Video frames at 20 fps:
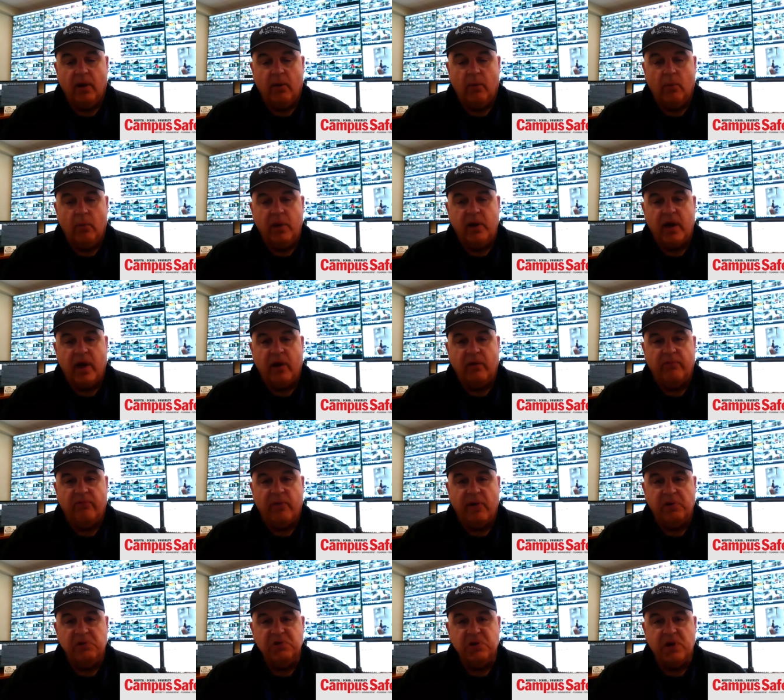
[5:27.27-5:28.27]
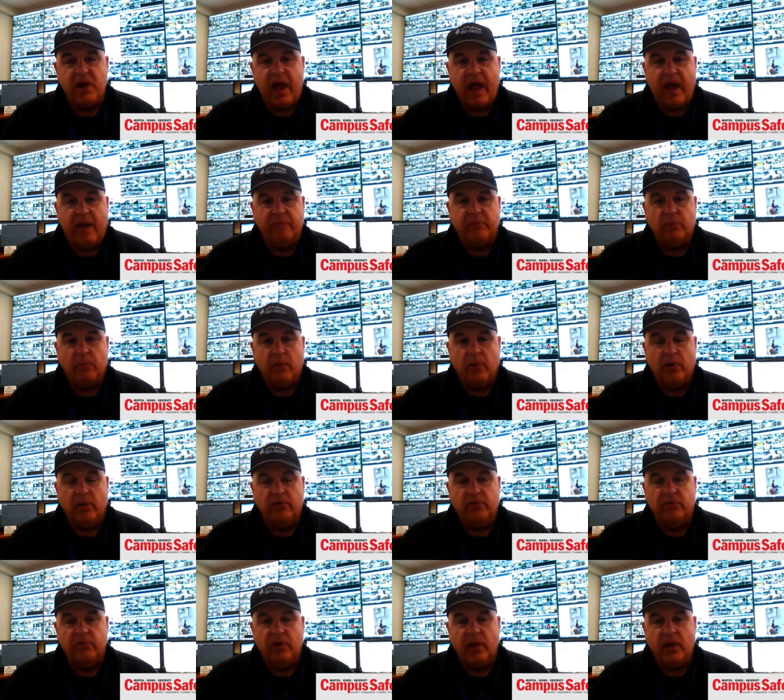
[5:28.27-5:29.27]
We got to function afterwards,